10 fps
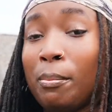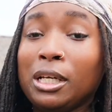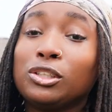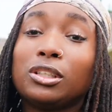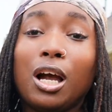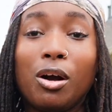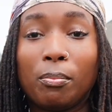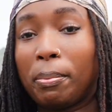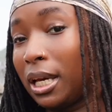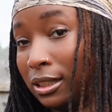make sure y'all
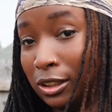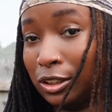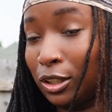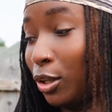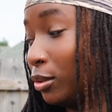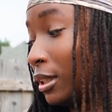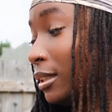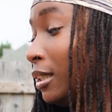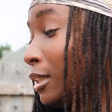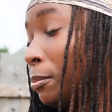pay attention to those because
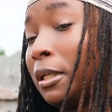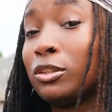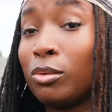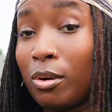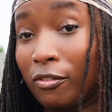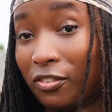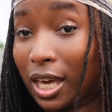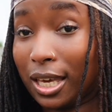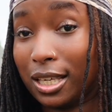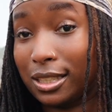these plants growing
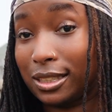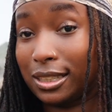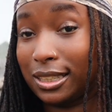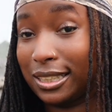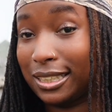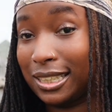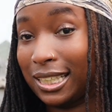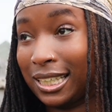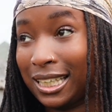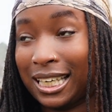fast.
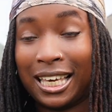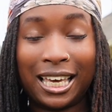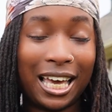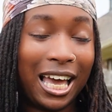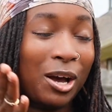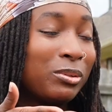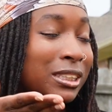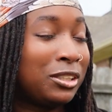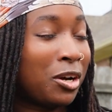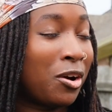I will
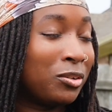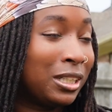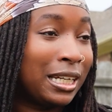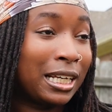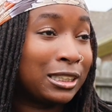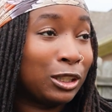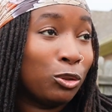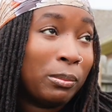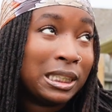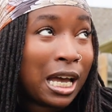see y'all on the next
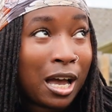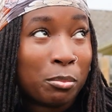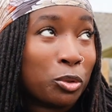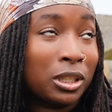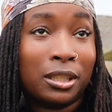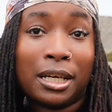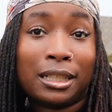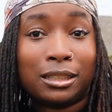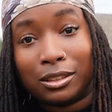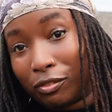Lumi time or the
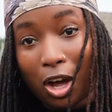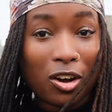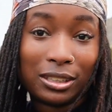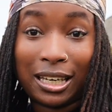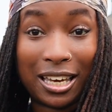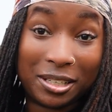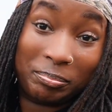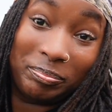next vlog time.